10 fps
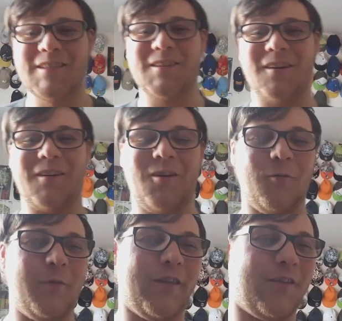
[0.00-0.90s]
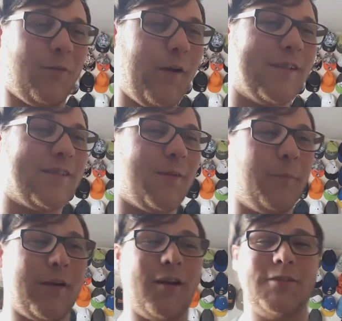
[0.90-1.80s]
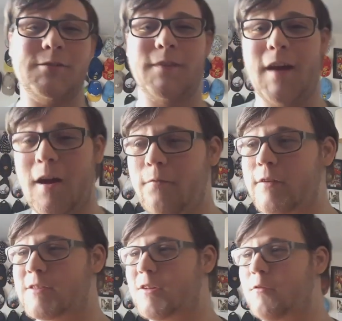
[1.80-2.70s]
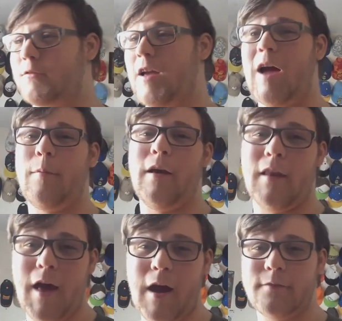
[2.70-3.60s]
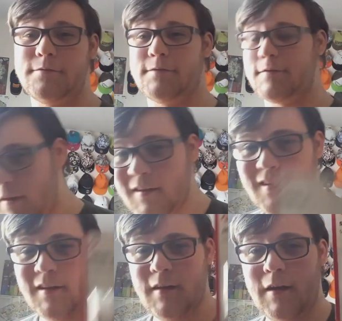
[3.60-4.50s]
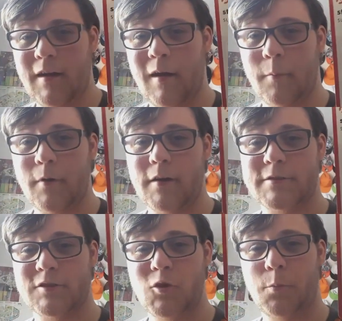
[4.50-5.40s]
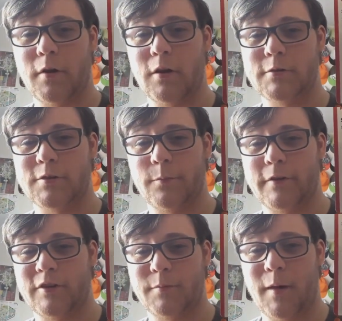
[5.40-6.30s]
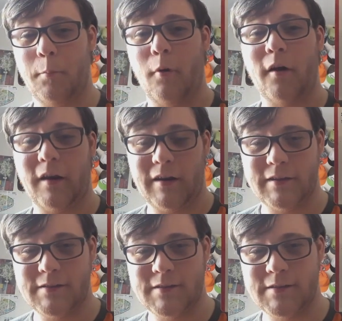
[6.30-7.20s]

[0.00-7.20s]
This is gonna come with a twist, because for every single time I laugh, I'm gonna superglue something to my body.